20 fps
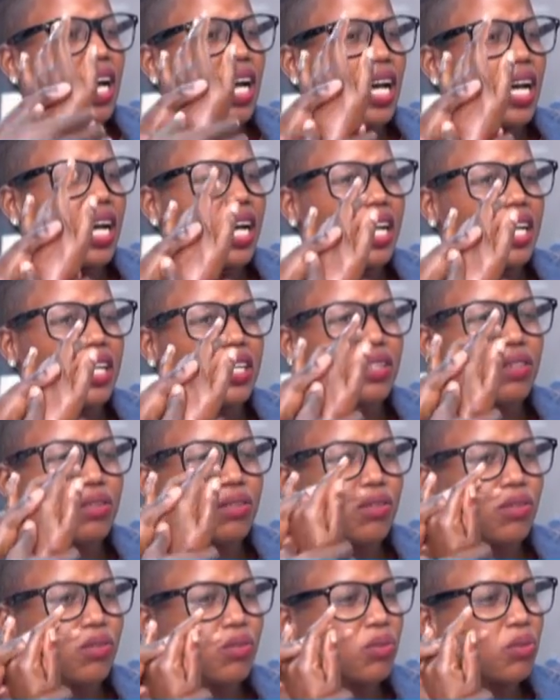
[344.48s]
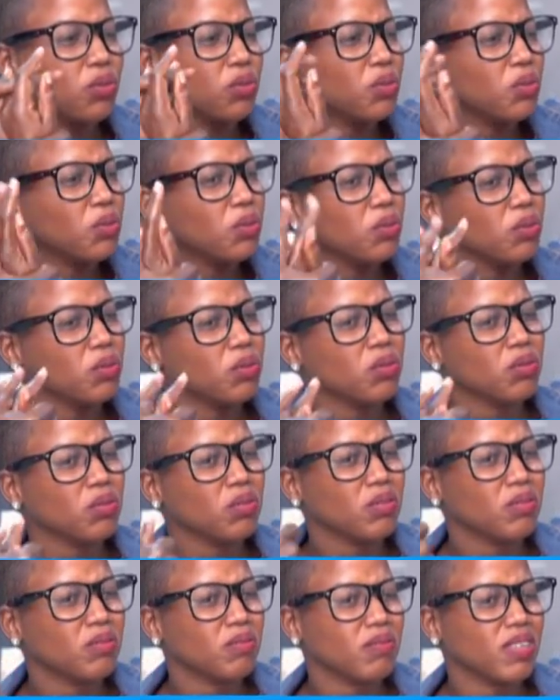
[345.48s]
duties? I used to do,
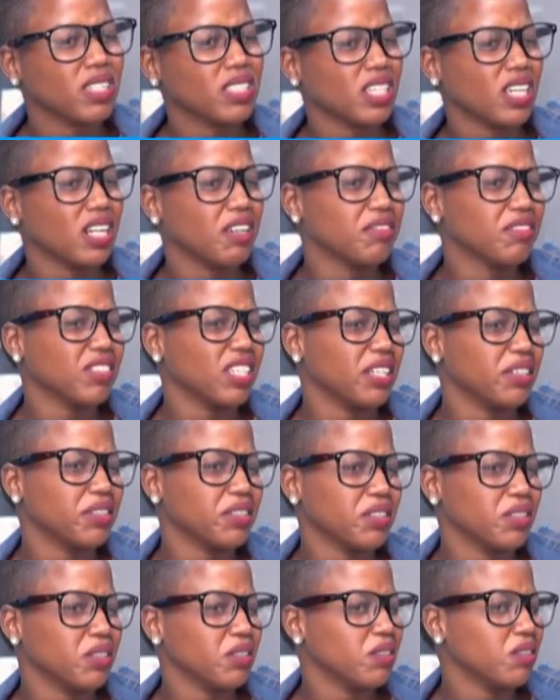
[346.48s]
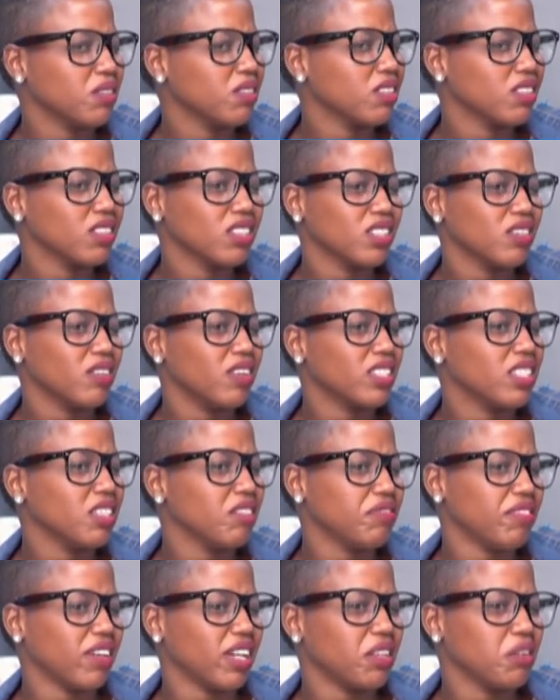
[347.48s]
but after all, what
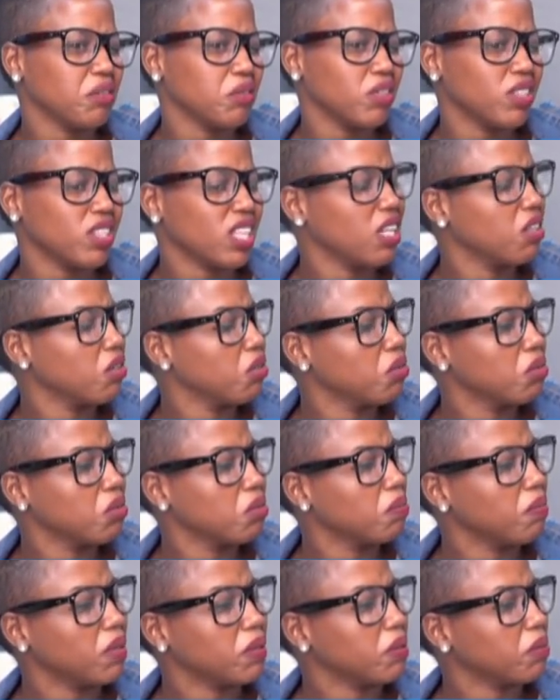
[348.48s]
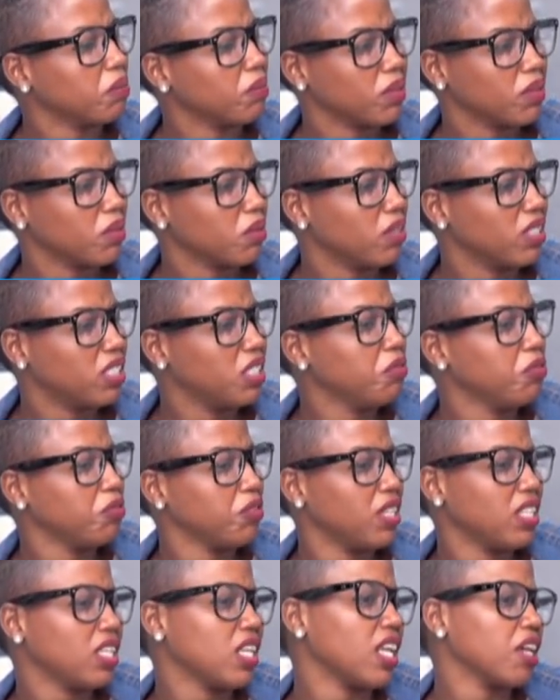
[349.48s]
if I do it and you don't marry me? What if we
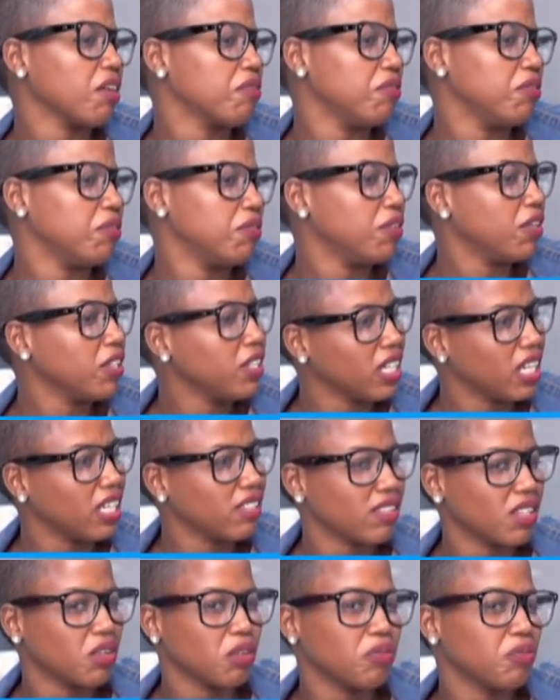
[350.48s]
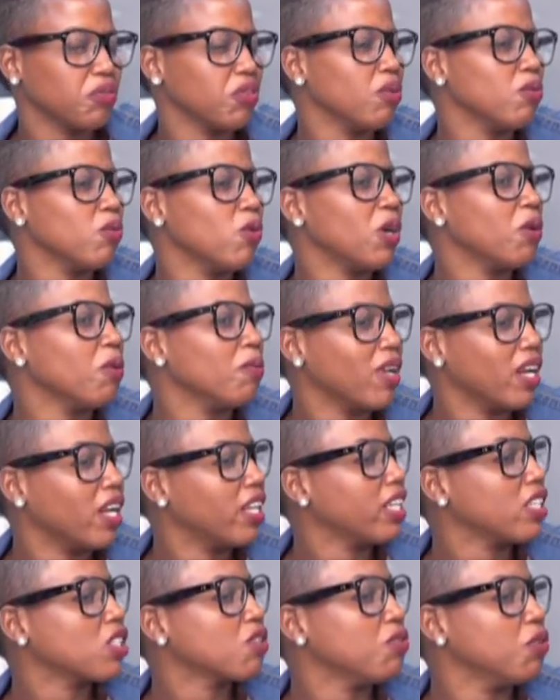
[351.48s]
date like for 4 years and no more,
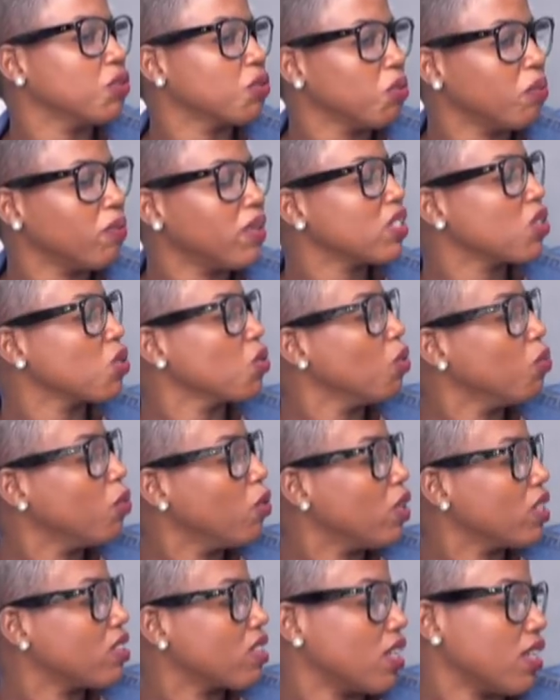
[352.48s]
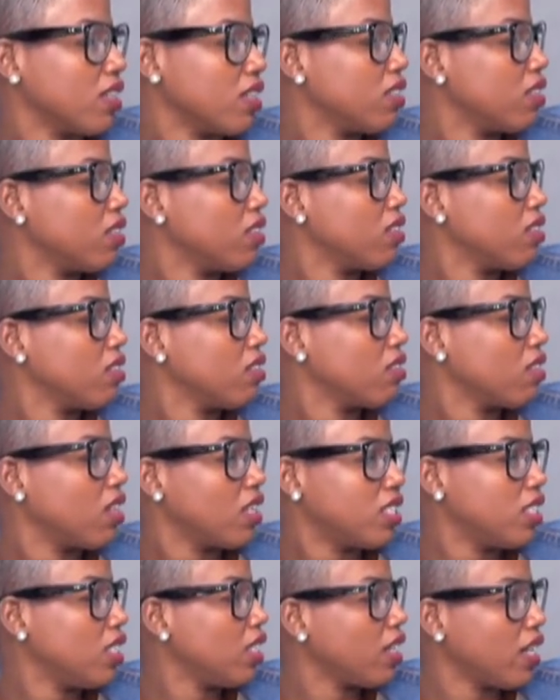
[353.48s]
just for 2 months, no more?
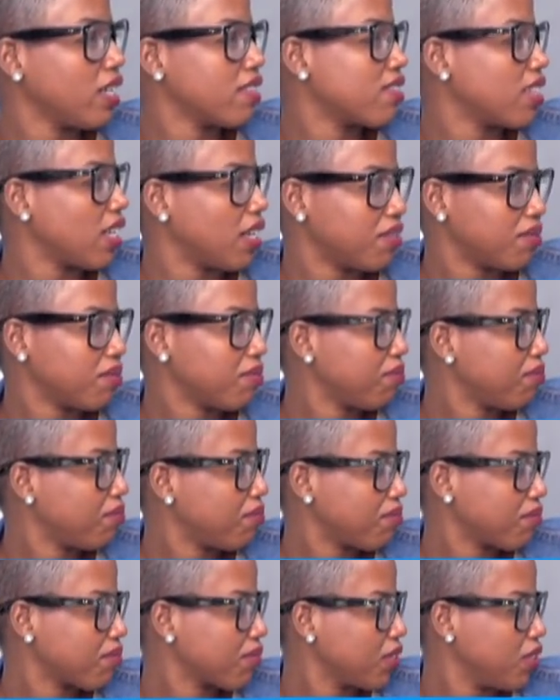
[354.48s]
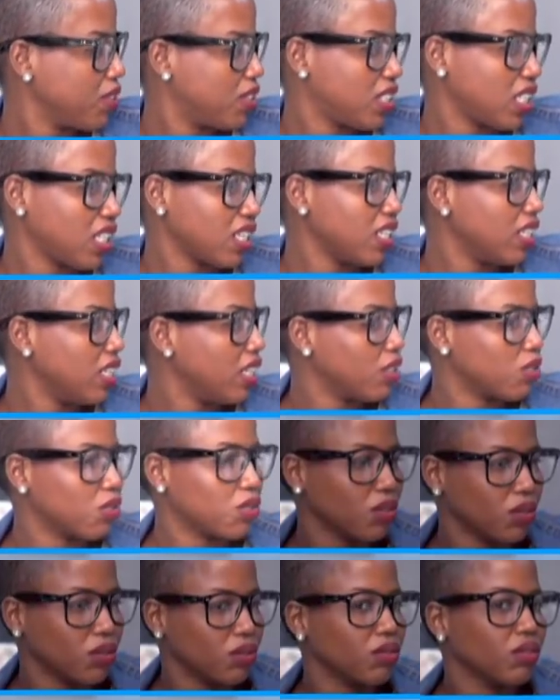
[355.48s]
That happens all the time. Yes.
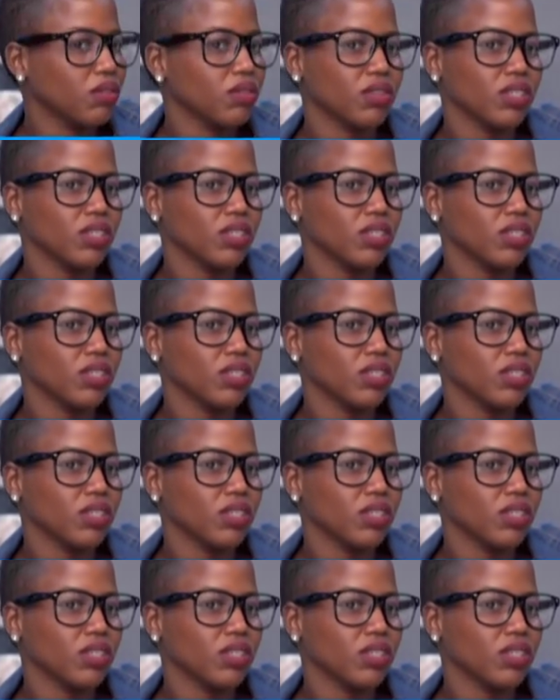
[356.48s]
So